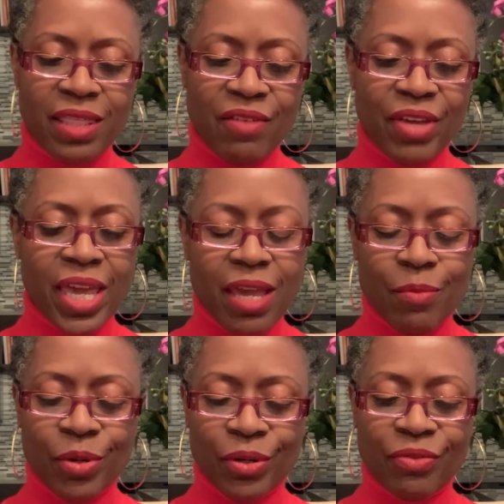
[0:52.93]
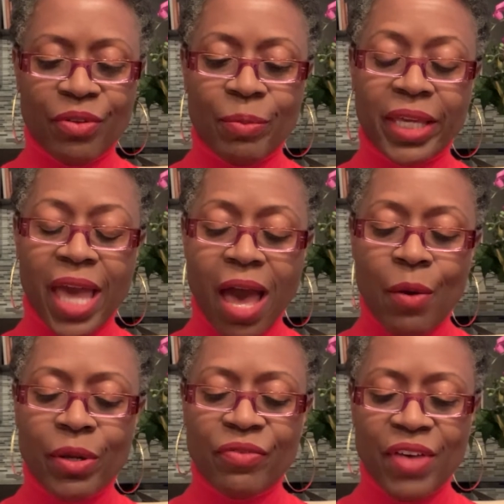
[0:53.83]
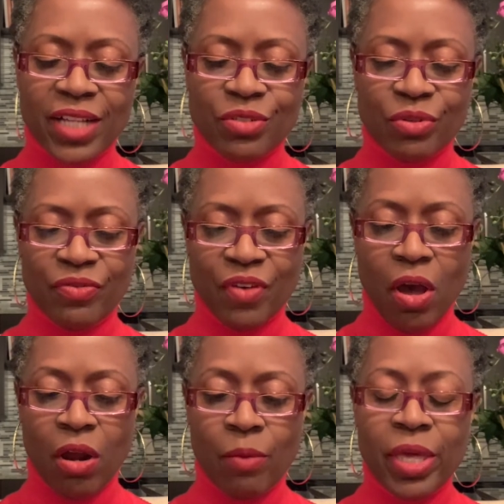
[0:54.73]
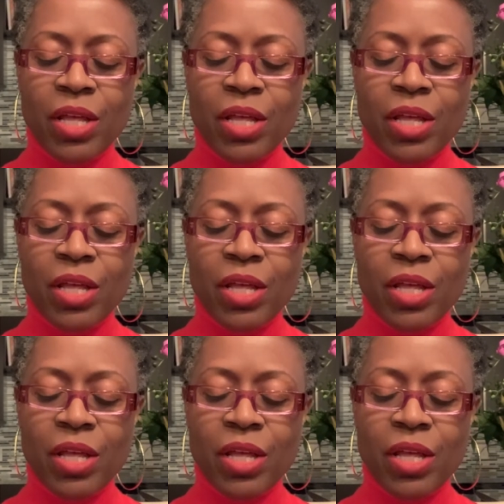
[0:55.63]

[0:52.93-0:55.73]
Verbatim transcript: of a hamburger from a cow on a factory farm